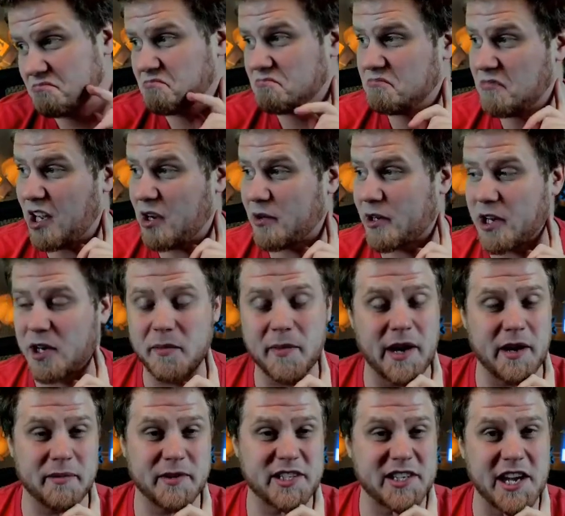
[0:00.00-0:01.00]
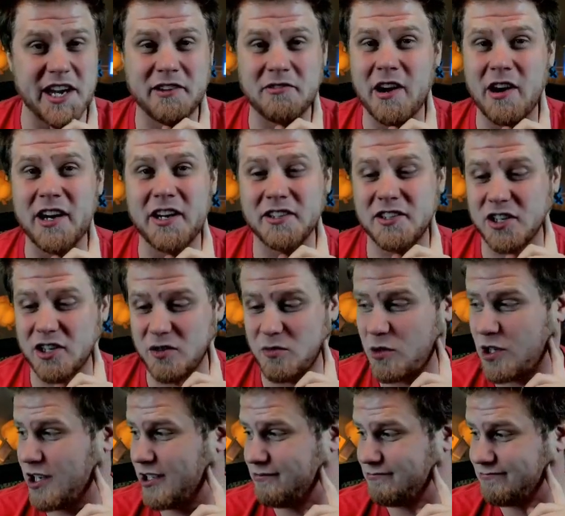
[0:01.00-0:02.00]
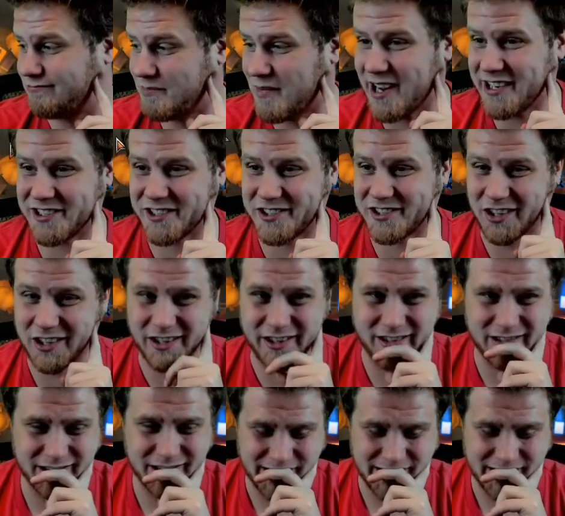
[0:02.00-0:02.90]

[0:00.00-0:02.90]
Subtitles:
Yeah, we could have made a mistake right on turn 1. Magic's hard.